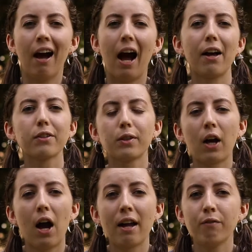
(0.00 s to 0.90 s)
I also
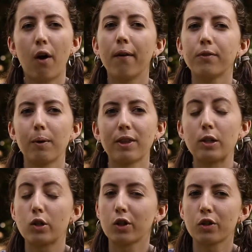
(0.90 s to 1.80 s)
got involved with a
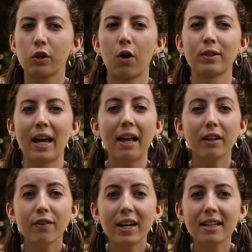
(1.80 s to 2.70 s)
church called
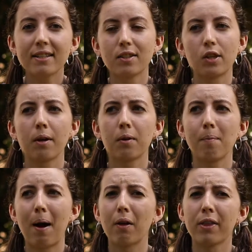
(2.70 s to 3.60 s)
Elevate. There were
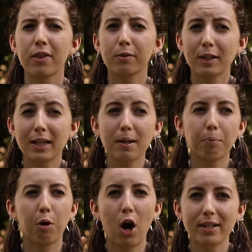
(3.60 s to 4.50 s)
about 3
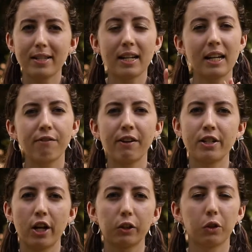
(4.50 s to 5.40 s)
Protestant
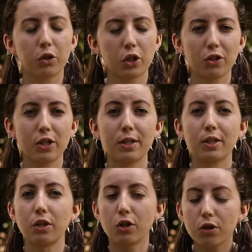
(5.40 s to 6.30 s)
evangelical churches
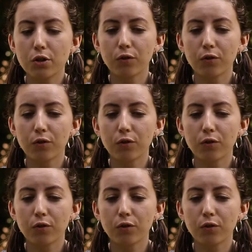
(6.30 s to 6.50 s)
to choose